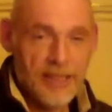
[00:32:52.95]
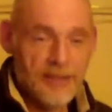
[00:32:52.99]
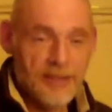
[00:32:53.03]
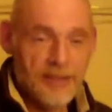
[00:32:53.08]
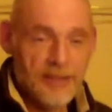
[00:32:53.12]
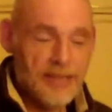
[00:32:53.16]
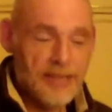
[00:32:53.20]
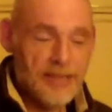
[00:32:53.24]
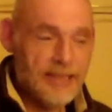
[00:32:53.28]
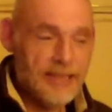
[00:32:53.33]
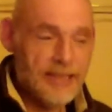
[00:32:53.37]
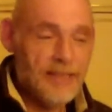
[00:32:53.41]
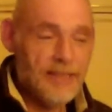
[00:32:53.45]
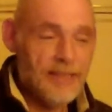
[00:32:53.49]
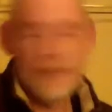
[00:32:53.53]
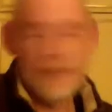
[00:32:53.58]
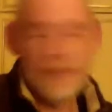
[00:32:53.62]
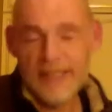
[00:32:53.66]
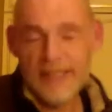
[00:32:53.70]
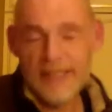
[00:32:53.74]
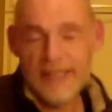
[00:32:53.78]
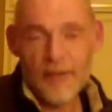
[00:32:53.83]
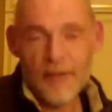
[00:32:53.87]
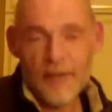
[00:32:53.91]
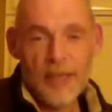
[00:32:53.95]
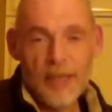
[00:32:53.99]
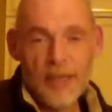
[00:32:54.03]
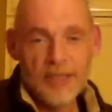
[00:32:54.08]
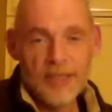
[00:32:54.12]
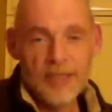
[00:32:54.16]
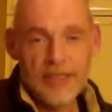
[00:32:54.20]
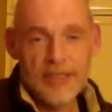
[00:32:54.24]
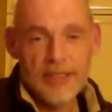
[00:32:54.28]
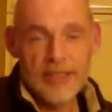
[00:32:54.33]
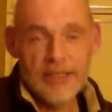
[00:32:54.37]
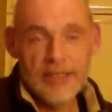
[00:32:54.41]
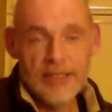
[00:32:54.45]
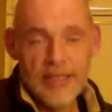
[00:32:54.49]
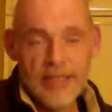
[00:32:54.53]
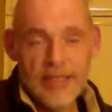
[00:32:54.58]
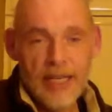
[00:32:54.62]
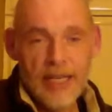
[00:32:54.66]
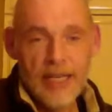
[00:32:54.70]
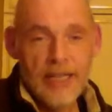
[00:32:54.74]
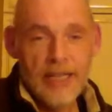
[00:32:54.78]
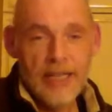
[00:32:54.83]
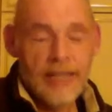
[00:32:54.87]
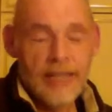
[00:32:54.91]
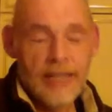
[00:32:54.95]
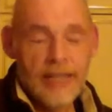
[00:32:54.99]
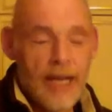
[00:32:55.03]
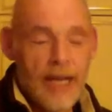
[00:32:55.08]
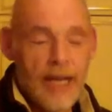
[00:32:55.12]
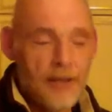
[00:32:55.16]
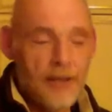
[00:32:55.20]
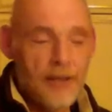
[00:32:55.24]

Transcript: So it's the simplest of questions that